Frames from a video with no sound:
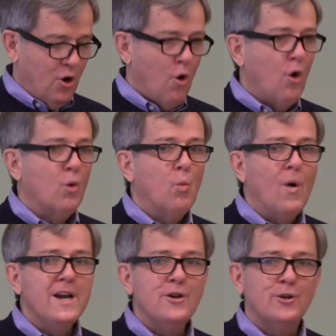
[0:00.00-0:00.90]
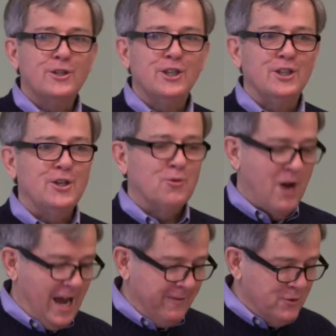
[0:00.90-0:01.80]
Or wonder till it
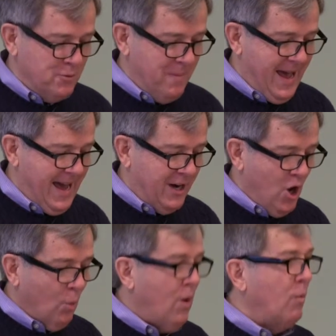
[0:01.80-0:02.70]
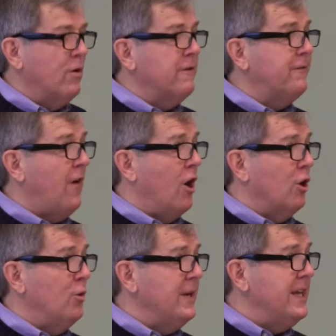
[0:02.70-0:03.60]
drives you mad what would have
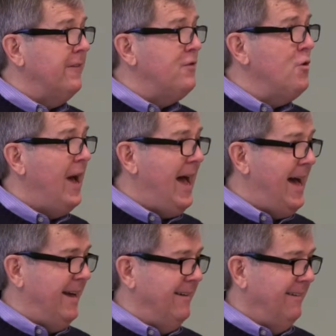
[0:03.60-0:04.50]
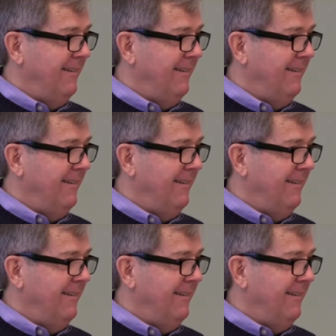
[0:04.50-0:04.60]
followed if you had.